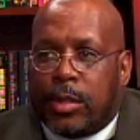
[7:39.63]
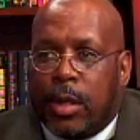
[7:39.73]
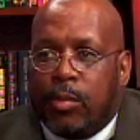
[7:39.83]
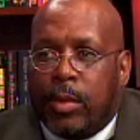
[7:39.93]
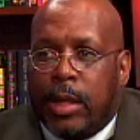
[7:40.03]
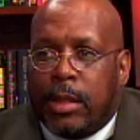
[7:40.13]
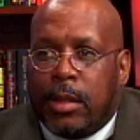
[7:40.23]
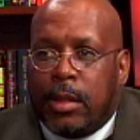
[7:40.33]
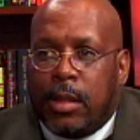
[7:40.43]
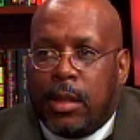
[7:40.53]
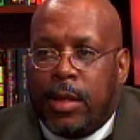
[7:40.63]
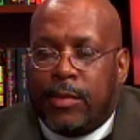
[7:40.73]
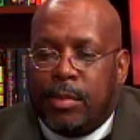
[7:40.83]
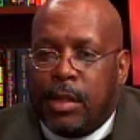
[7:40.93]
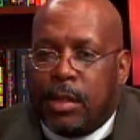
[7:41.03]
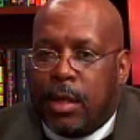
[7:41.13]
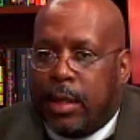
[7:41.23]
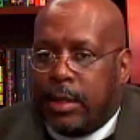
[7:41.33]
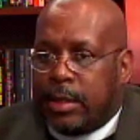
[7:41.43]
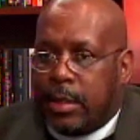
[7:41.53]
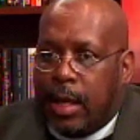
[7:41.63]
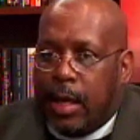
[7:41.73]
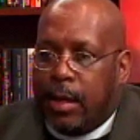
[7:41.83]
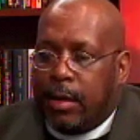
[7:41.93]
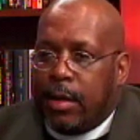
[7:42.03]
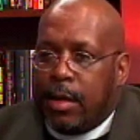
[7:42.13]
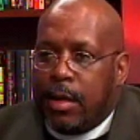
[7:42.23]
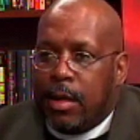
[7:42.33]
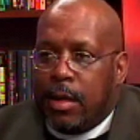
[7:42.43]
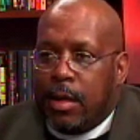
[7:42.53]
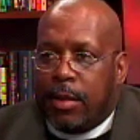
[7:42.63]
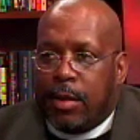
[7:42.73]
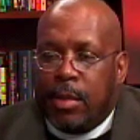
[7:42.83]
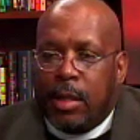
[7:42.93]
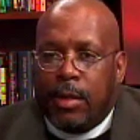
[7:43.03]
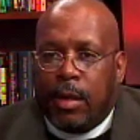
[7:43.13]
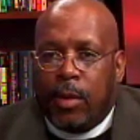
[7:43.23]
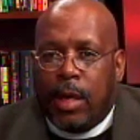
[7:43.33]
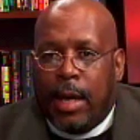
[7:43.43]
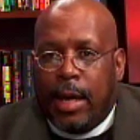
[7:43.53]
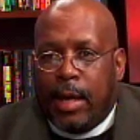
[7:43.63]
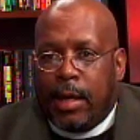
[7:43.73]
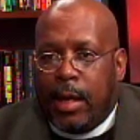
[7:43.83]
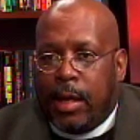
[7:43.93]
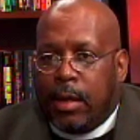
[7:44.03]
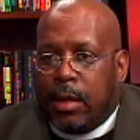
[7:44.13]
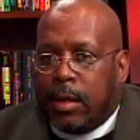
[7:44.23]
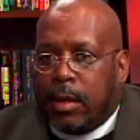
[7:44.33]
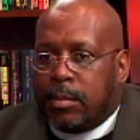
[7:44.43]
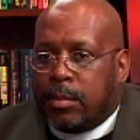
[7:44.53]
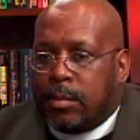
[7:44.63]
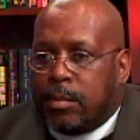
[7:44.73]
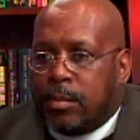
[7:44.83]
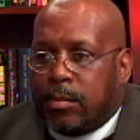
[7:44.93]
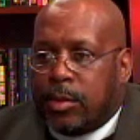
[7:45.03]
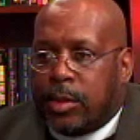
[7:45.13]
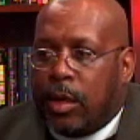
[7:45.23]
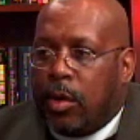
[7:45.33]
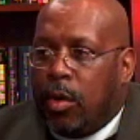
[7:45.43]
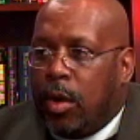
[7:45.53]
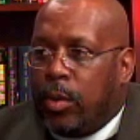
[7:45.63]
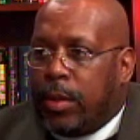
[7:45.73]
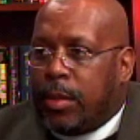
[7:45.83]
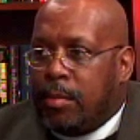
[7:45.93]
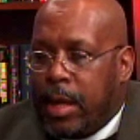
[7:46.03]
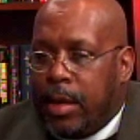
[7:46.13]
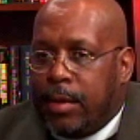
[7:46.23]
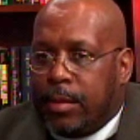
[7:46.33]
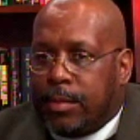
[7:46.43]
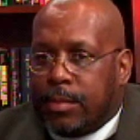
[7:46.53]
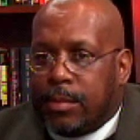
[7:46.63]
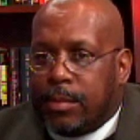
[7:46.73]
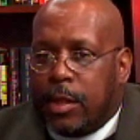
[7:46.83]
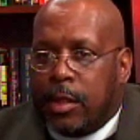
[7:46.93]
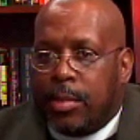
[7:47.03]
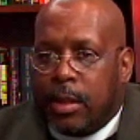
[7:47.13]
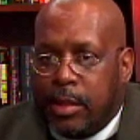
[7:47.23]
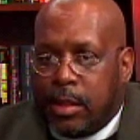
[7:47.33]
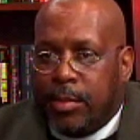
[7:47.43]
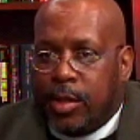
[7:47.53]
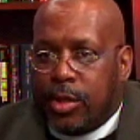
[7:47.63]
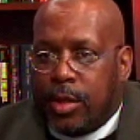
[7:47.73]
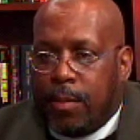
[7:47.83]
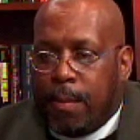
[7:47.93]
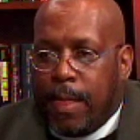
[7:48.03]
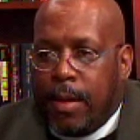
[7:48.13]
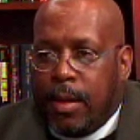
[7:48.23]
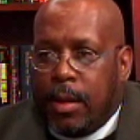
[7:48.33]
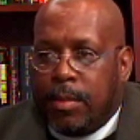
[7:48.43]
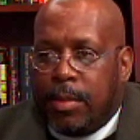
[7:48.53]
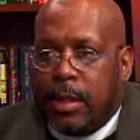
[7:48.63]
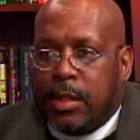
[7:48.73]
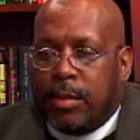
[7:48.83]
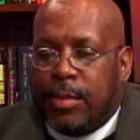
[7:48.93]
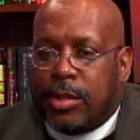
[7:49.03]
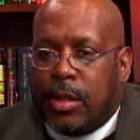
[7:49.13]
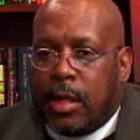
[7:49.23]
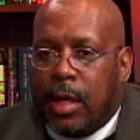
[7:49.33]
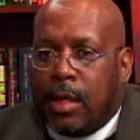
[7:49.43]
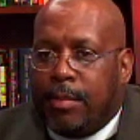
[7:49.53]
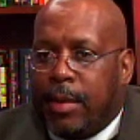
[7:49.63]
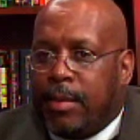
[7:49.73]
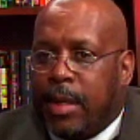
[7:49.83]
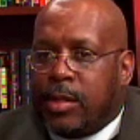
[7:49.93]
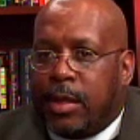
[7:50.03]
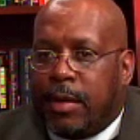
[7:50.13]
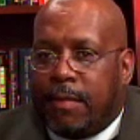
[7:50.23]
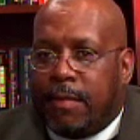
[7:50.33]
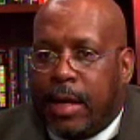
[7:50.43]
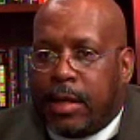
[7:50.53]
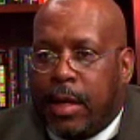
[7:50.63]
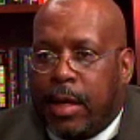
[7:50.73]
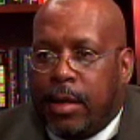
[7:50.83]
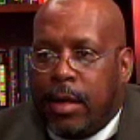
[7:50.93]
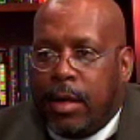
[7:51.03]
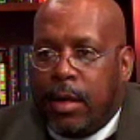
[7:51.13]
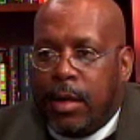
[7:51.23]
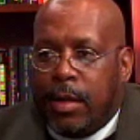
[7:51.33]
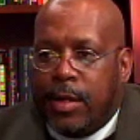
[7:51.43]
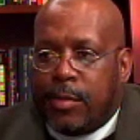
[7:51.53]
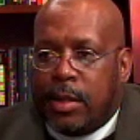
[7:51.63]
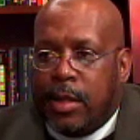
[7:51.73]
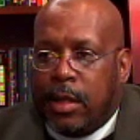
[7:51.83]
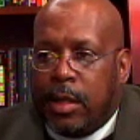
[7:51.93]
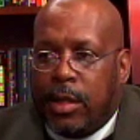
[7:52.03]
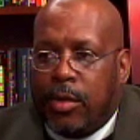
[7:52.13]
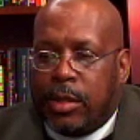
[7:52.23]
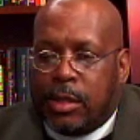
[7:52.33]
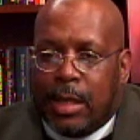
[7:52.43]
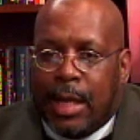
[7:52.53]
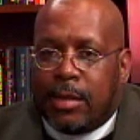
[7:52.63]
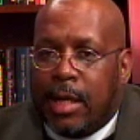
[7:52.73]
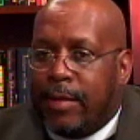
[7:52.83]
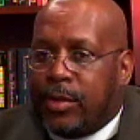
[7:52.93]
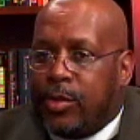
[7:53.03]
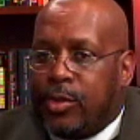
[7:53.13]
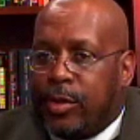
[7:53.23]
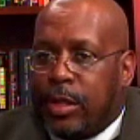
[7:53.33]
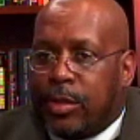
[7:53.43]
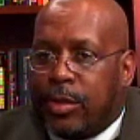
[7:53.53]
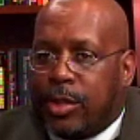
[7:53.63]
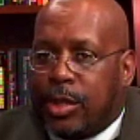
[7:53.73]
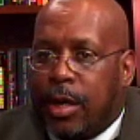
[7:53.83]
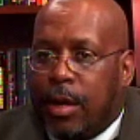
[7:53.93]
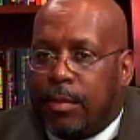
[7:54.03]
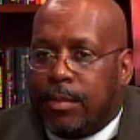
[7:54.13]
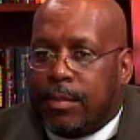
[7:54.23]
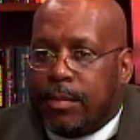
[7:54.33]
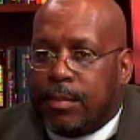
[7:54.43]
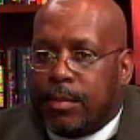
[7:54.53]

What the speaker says: which somewhat gives me to understand at the meeting that we had at City Hall with the mayor and the police commissioner. Police Commissioner Kelly made mention of the fact that this particular unit is allowed to have 2 drinks on the job.